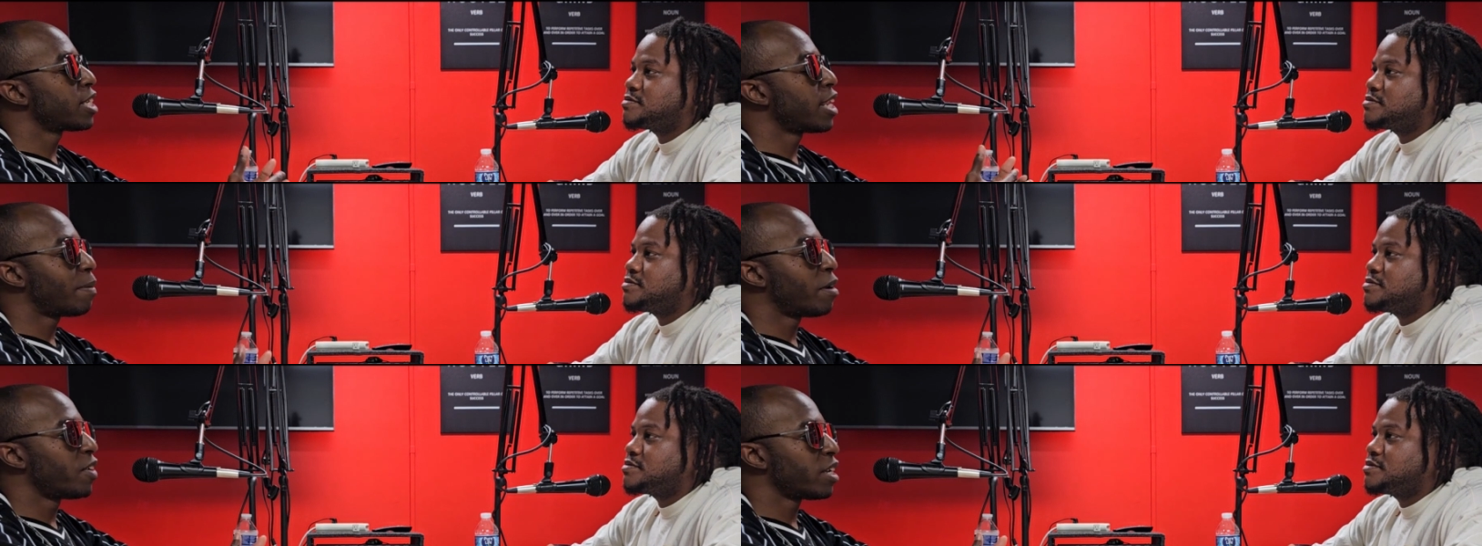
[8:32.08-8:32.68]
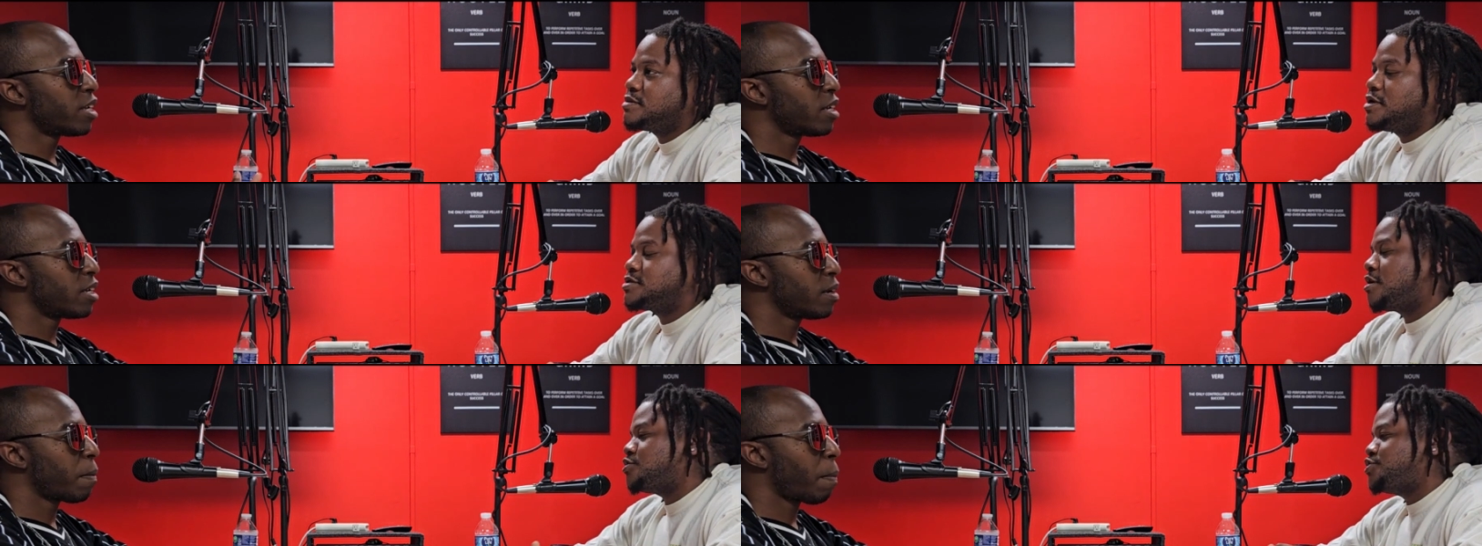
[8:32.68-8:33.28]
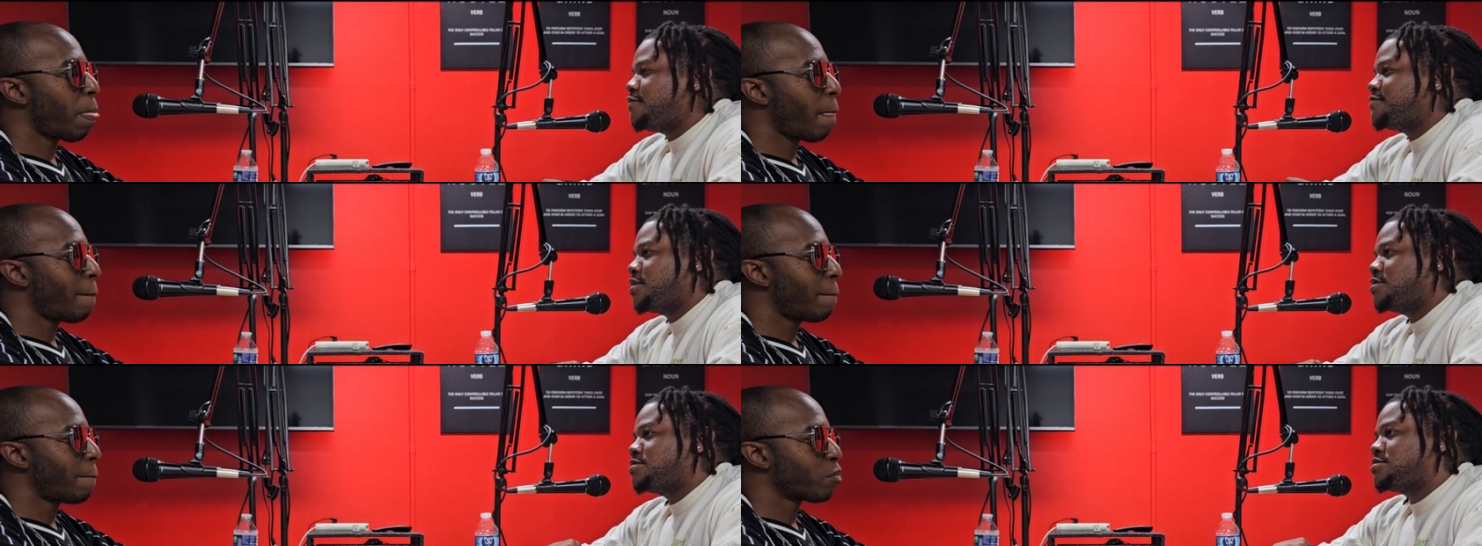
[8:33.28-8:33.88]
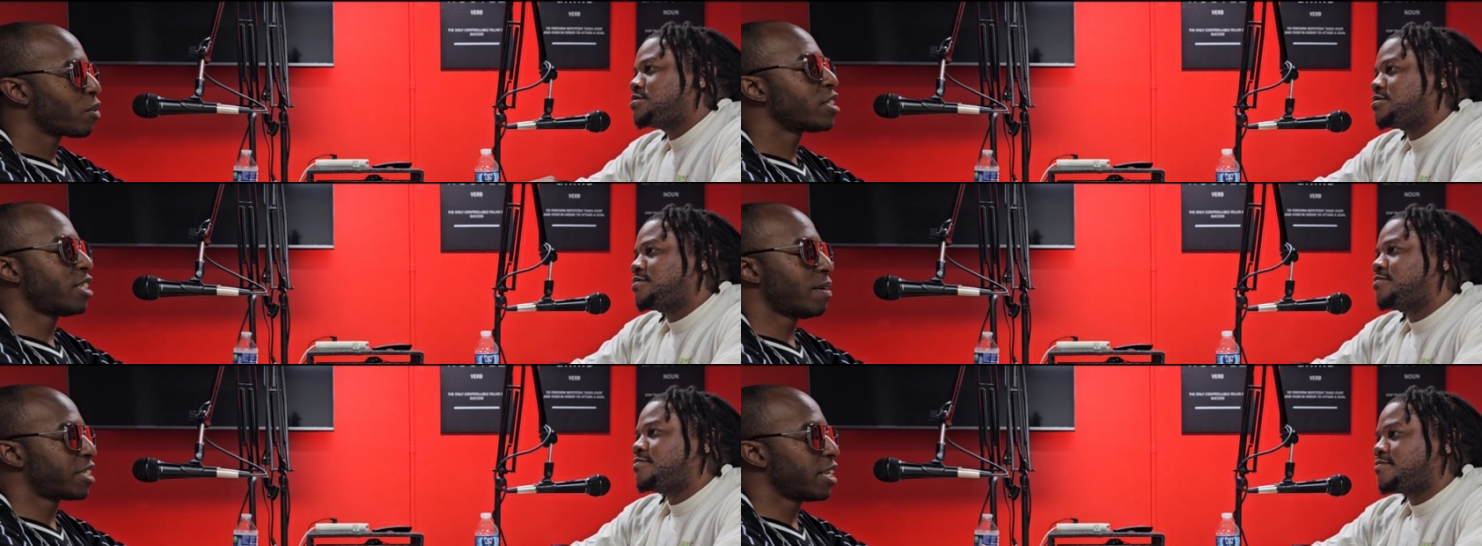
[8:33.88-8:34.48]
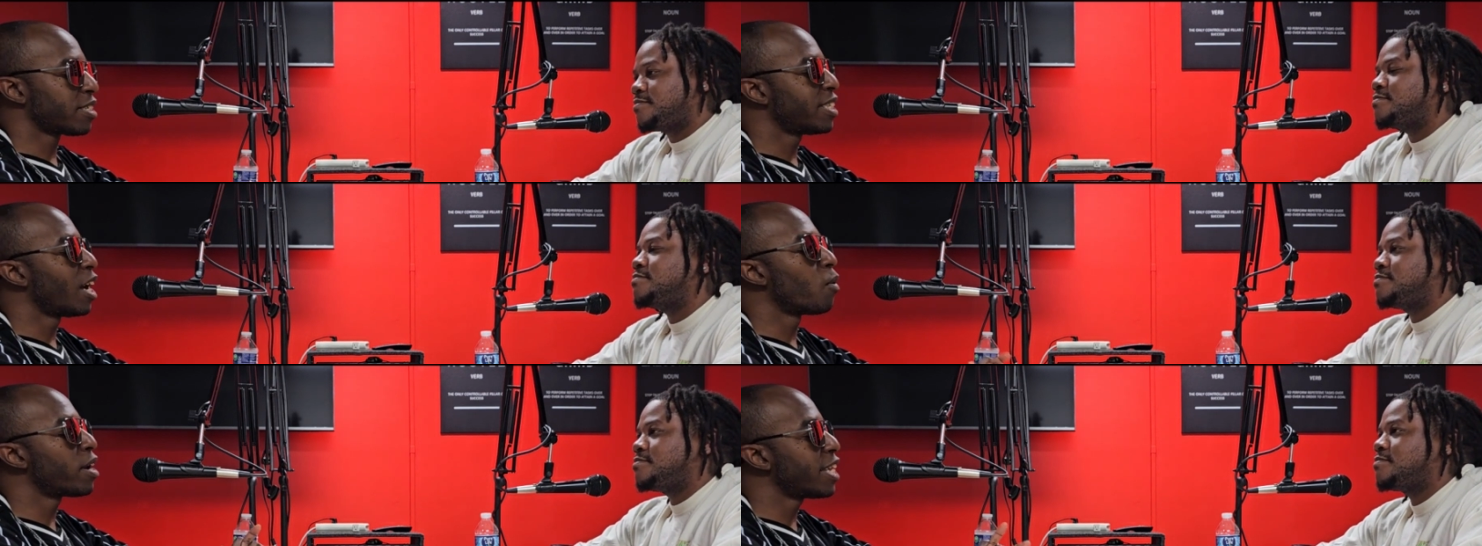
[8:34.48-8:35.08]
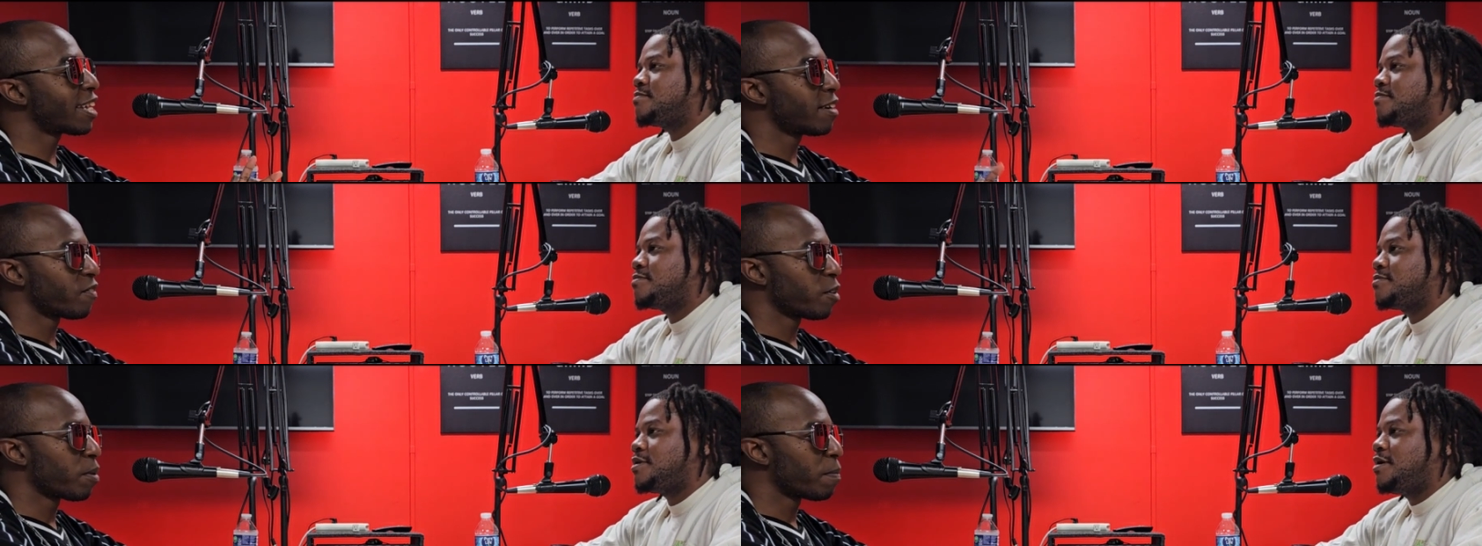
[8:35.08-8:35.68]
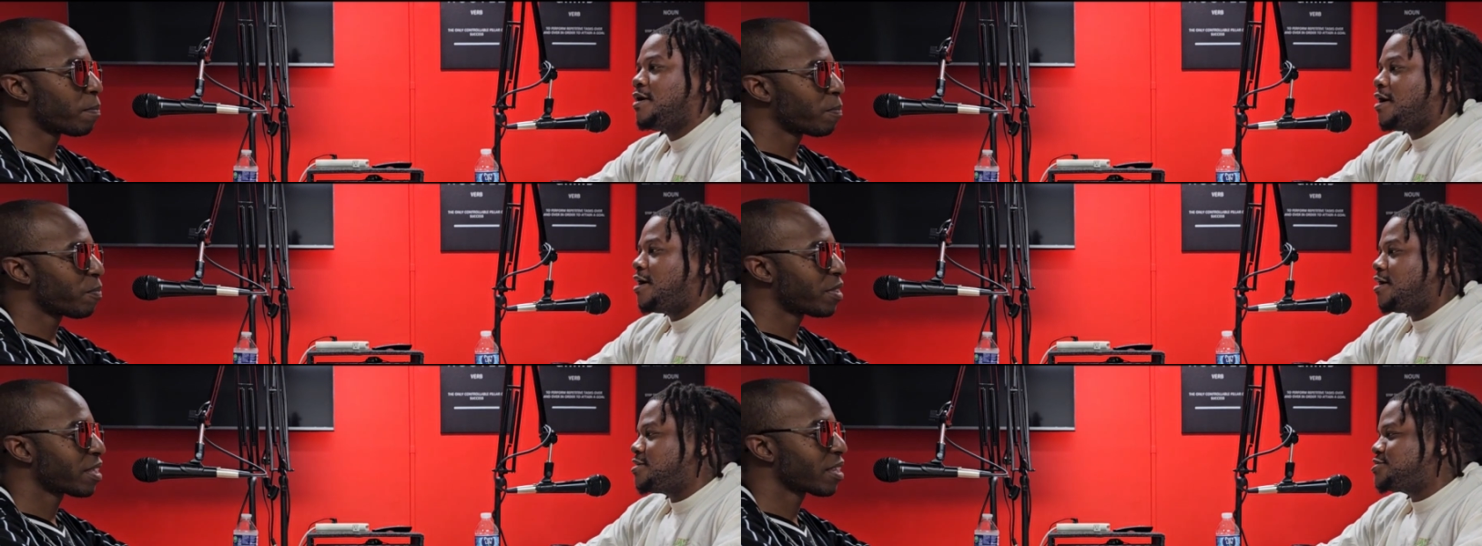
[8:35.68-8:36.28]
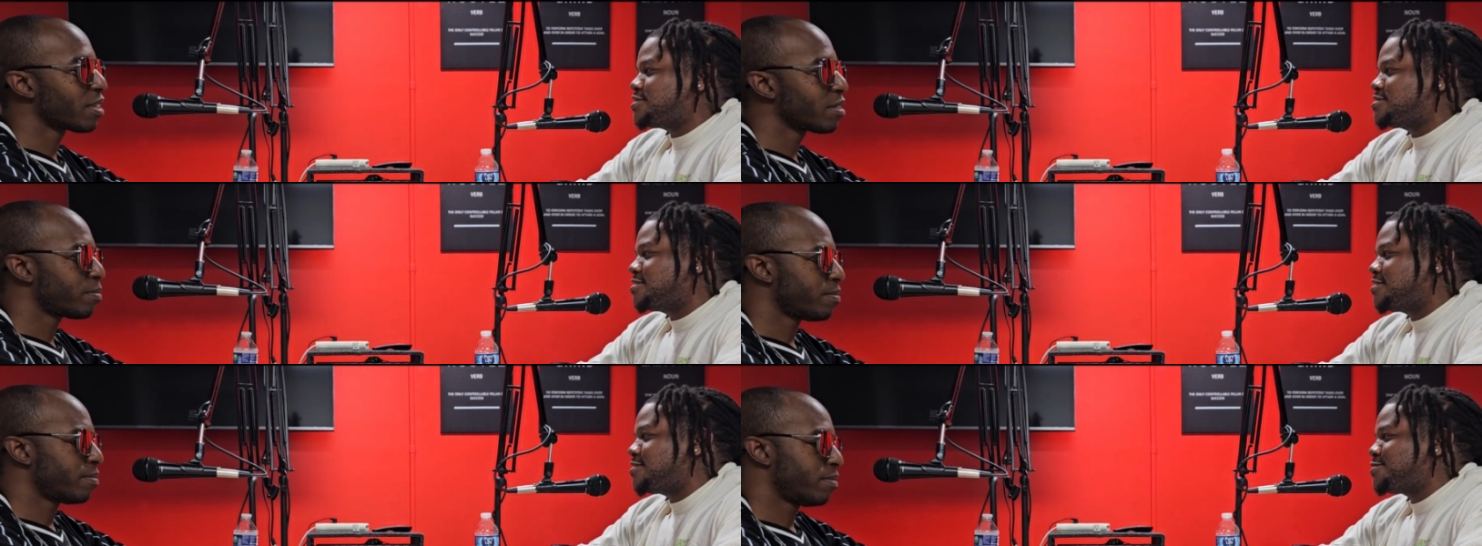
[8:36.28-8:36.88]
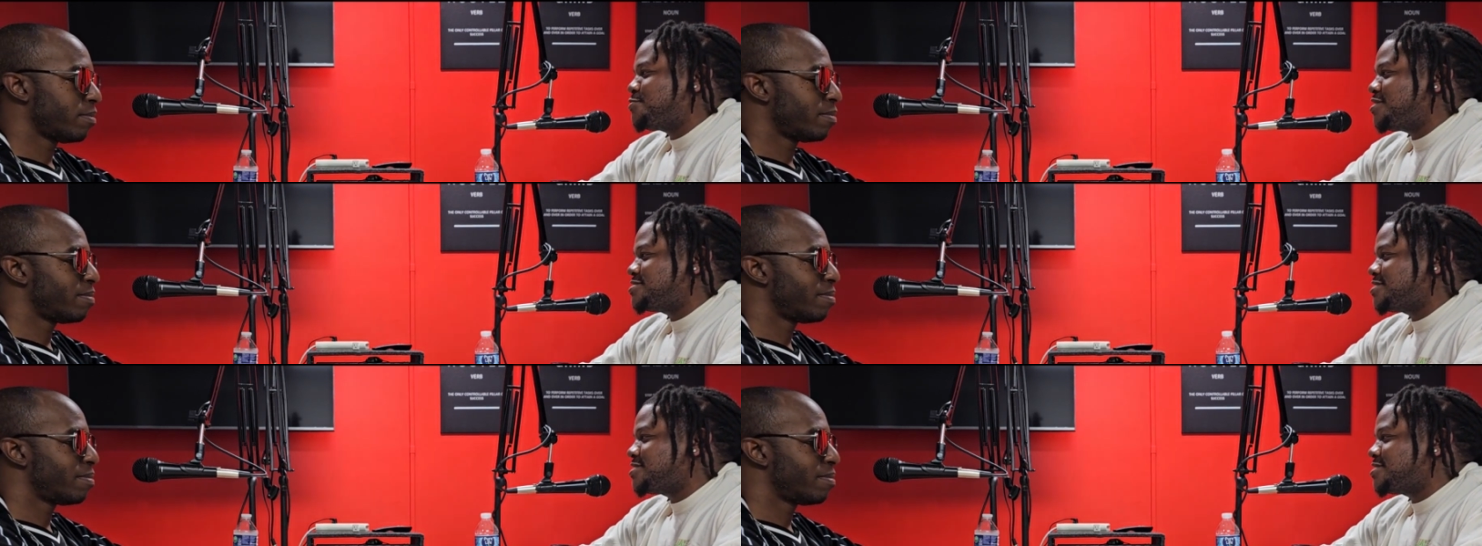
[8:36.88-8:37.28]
Speaker 1: the name of it?
Speaker 2: It's called Chef's Kiss.
Speaker 1: Chef's Kiss. Mm-hmm. Now, where did that come from, bro?
Speaker 2: Uh, it's just, uh, to me, it's